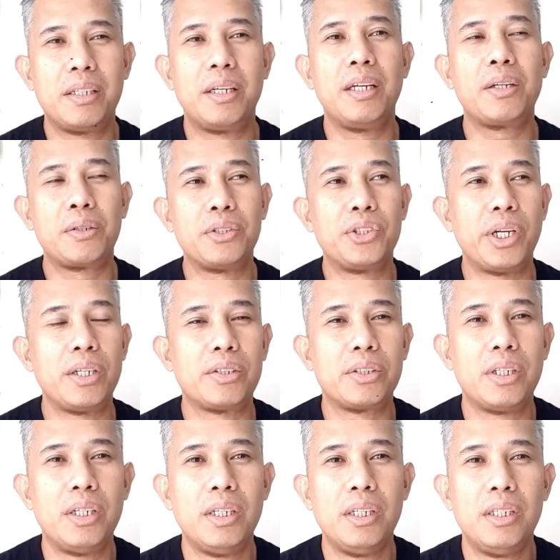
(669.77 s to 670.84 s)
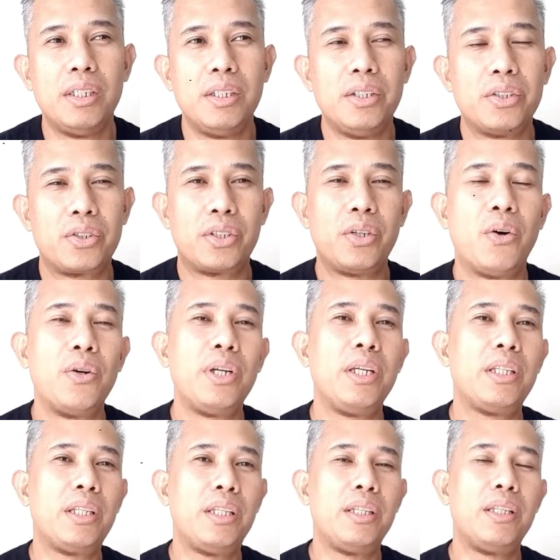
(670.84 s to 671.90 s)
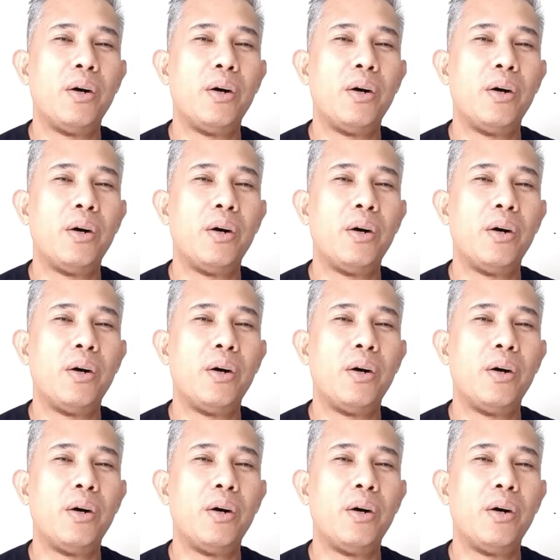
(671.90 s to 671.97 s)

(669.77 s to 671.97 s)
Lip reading: It could change. So the only